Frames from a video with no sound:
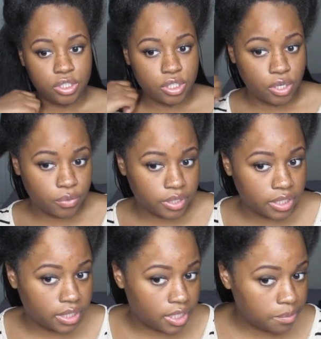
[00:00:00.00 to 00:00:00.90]
So we're
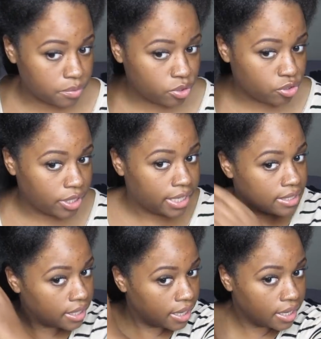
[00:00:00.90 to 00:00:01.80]
gonna keep
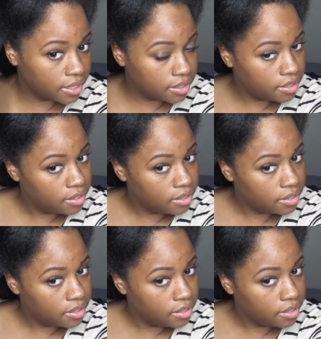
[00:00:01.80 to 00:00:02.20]
straightening.